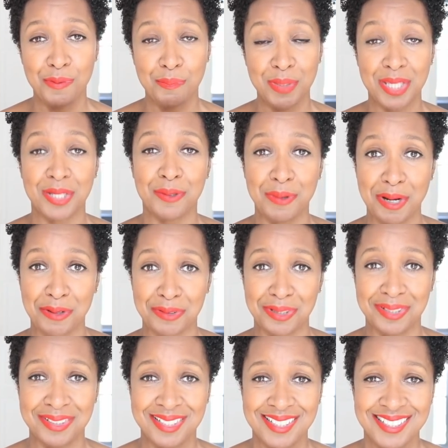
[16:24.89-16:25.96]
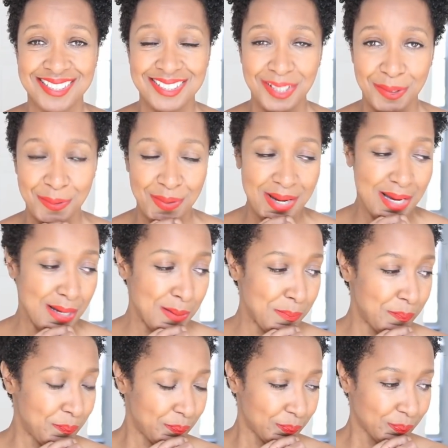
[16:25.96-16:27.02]
being around. So,
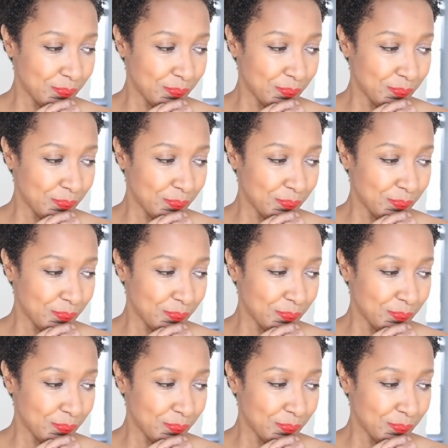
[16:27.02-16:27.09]
um,